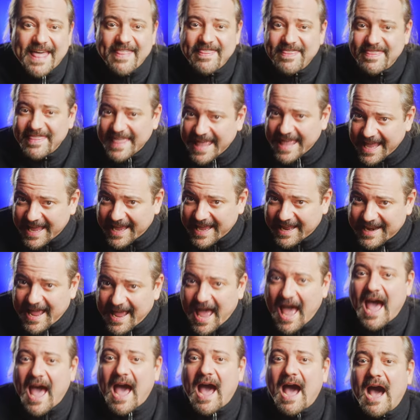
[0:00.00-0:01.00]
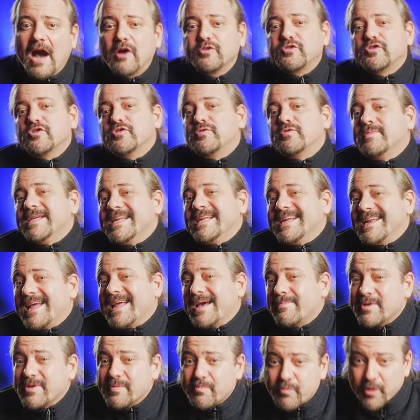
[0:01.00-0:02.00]
and then how to speed it
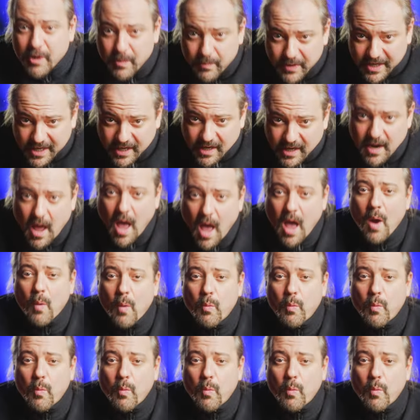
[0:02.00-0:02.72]
up in Premiere